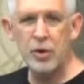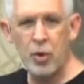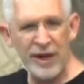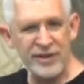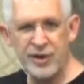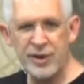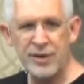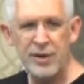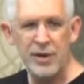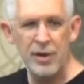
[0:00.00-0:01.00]
question
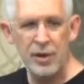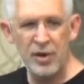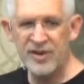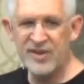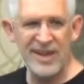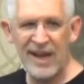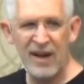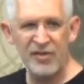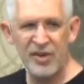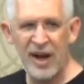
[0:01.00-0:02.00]
or seek
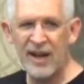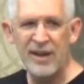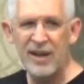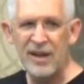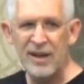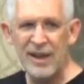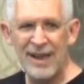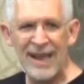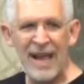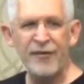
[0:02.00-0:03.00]
after God.
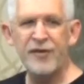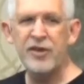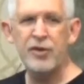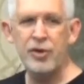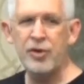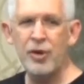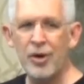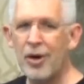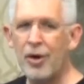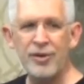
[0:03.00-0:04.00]
Left to
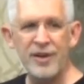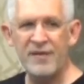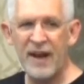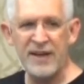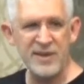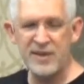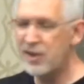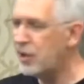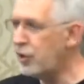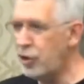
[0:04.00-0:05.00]
your own devices,
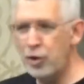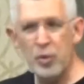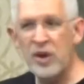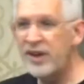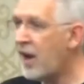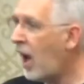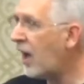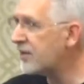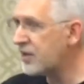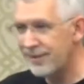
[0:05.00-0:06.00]
you would
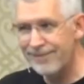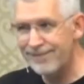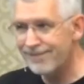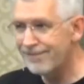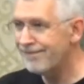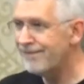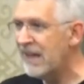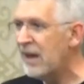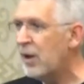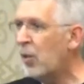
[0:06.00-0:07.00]
not.
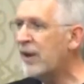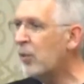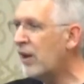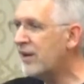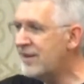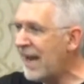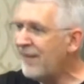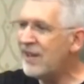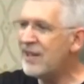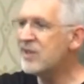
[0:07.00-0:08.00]
What, what
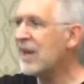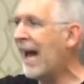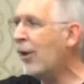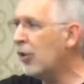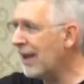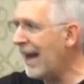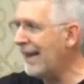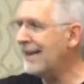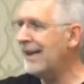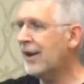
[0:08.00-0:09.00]
David is
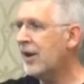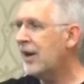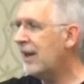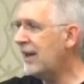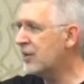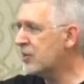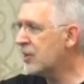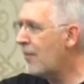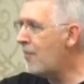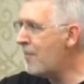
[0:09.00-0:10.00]
outlining here is
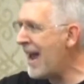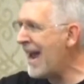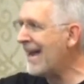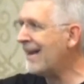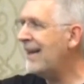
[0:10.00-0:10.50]
man